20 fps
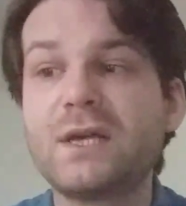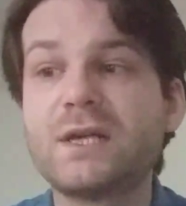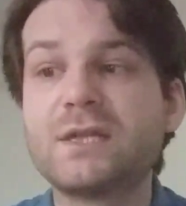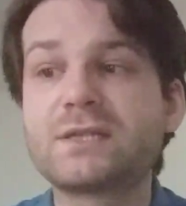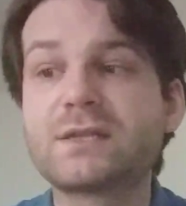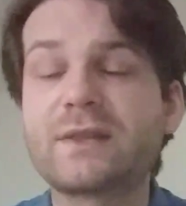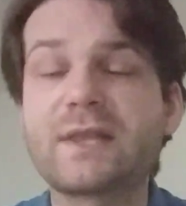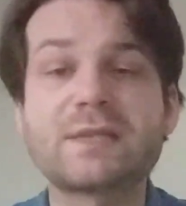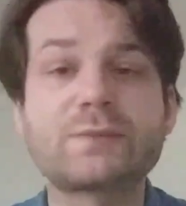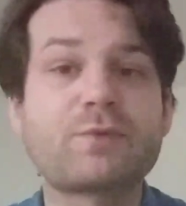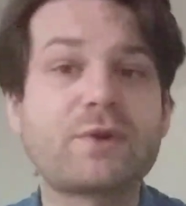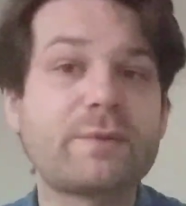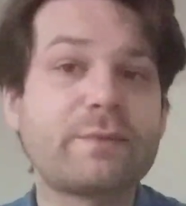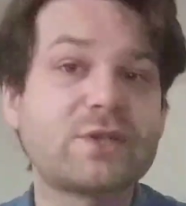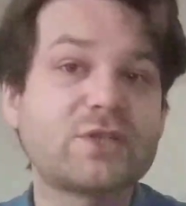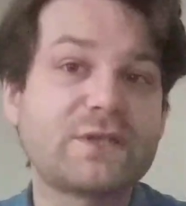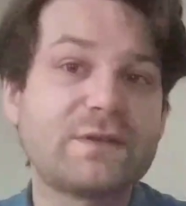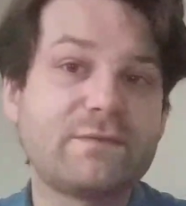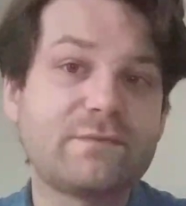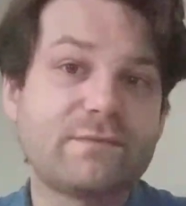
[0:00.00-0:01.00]
So that's pretty
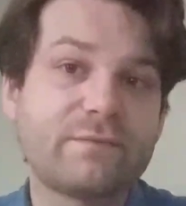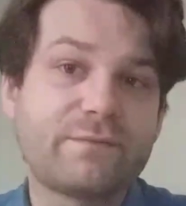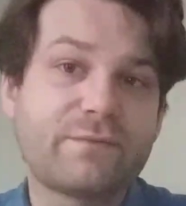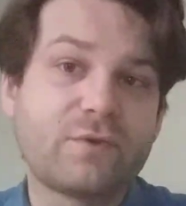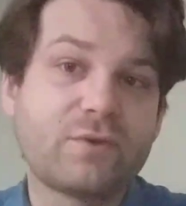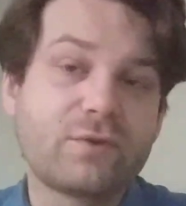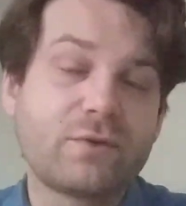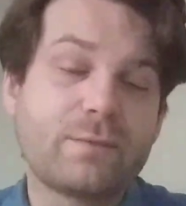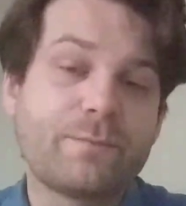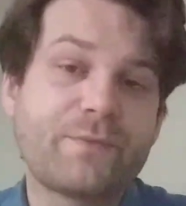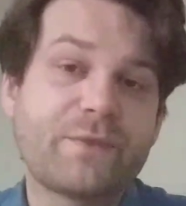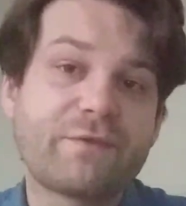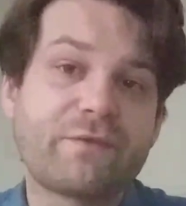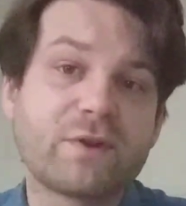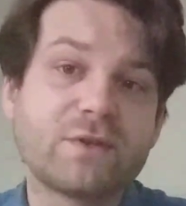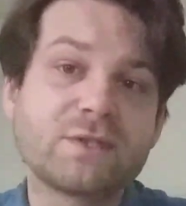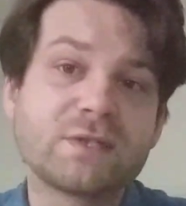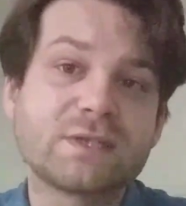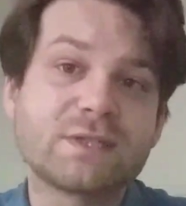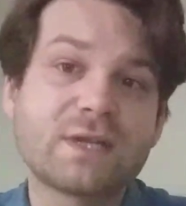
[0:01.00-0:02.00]
much it for the
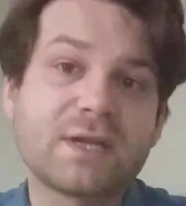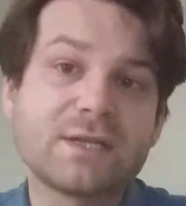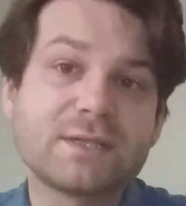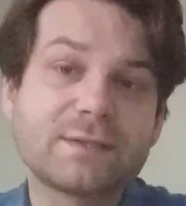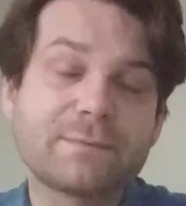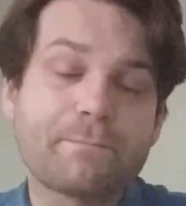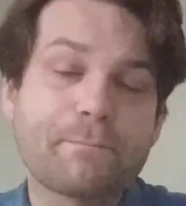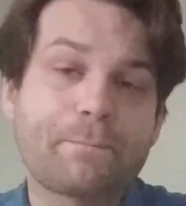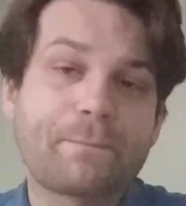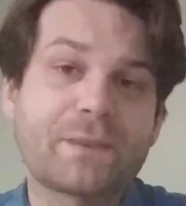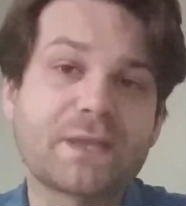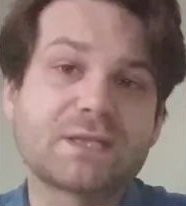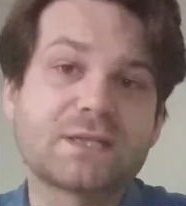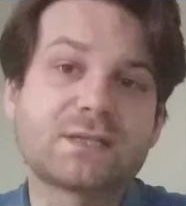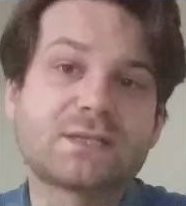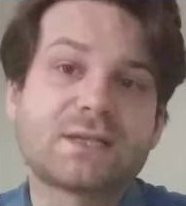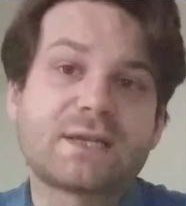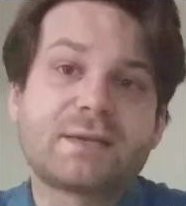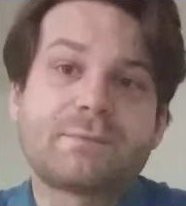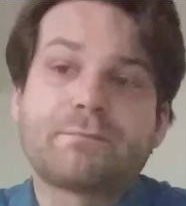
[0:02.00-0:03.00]
Frozen Stars. As I
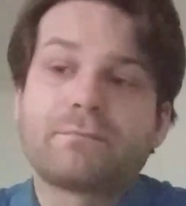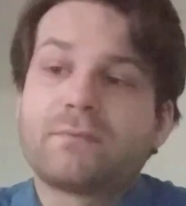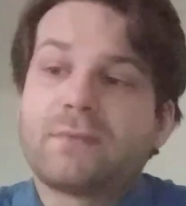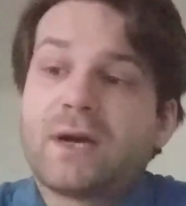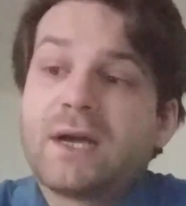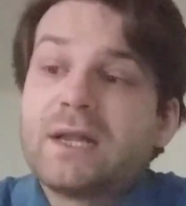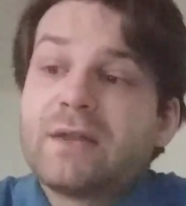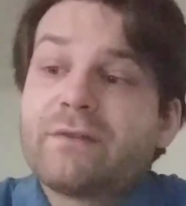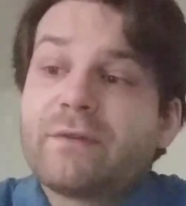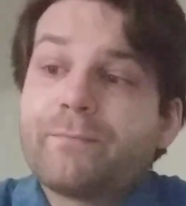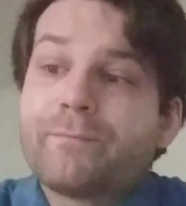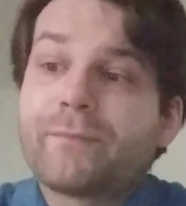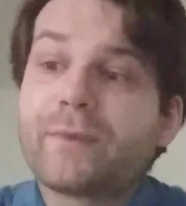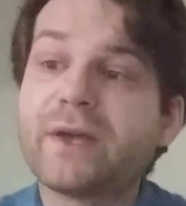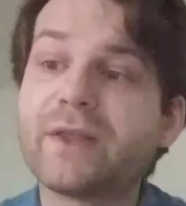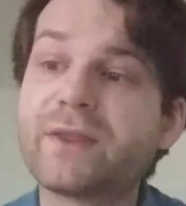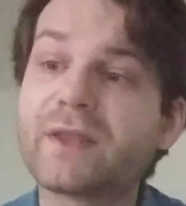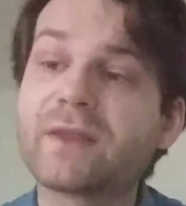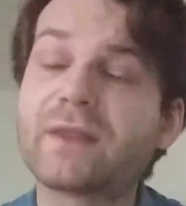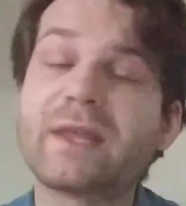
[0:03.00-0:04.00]
say, I love them. I
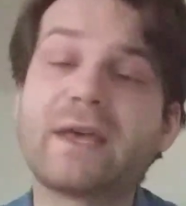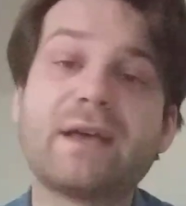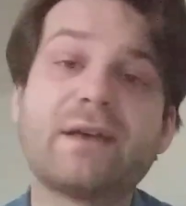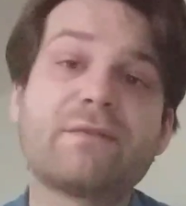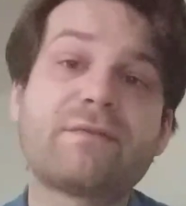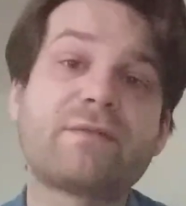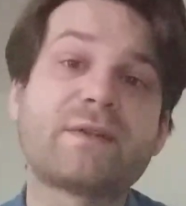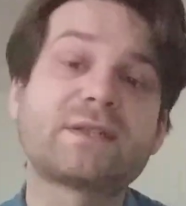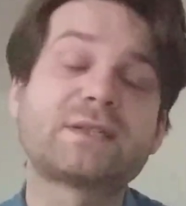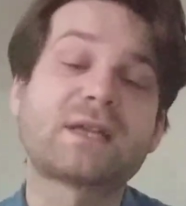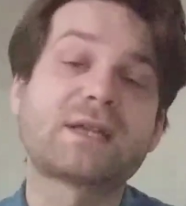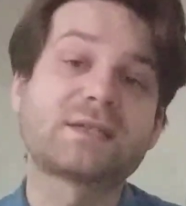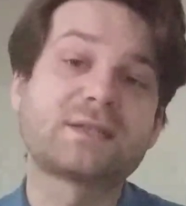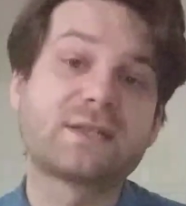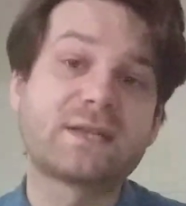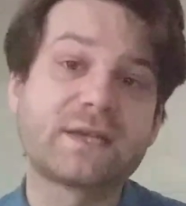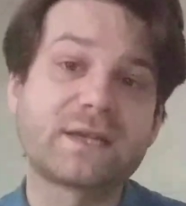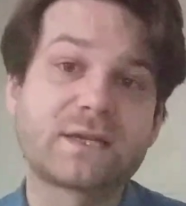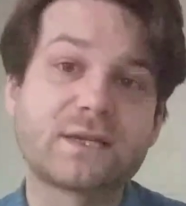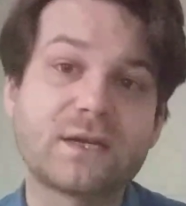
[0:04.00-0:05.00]
think they're
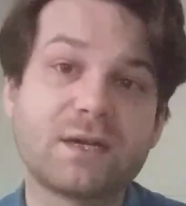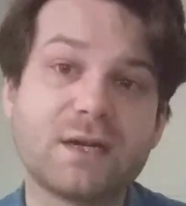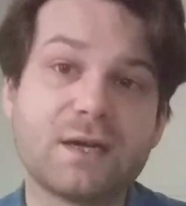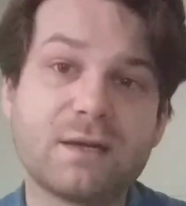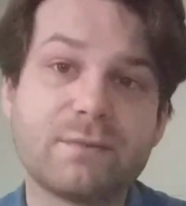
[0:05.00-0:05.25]
fantastic.